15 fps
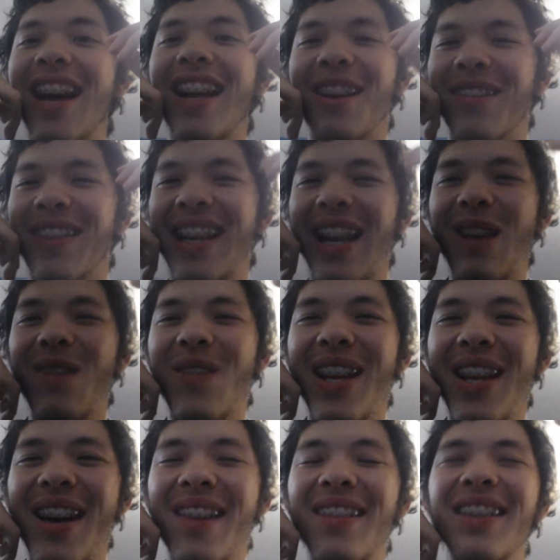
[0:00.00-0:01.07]
a reading
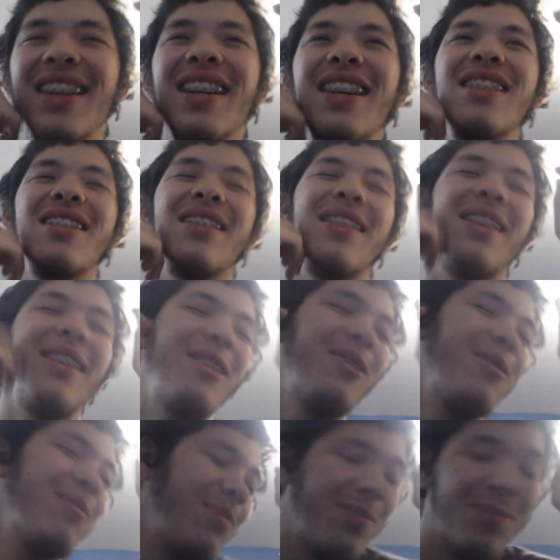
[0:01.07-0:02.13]
video. So